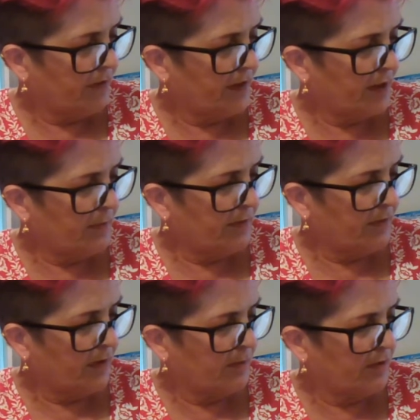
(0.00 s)
affect the
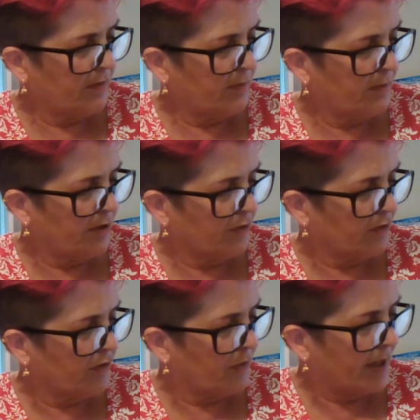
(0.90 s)
performance of the product.
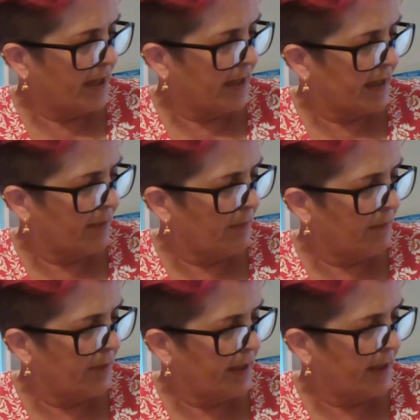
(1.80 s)
So it
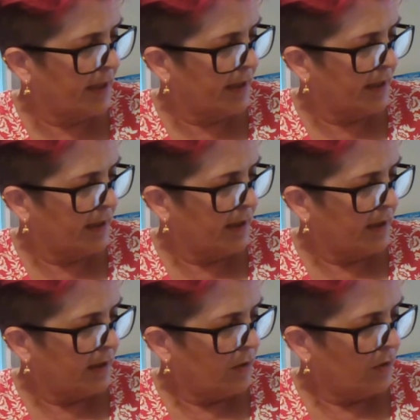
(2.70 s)
can be
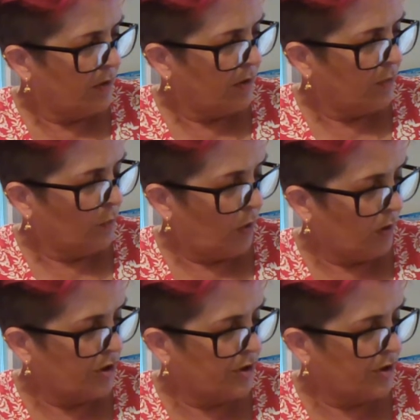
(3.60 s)
washed,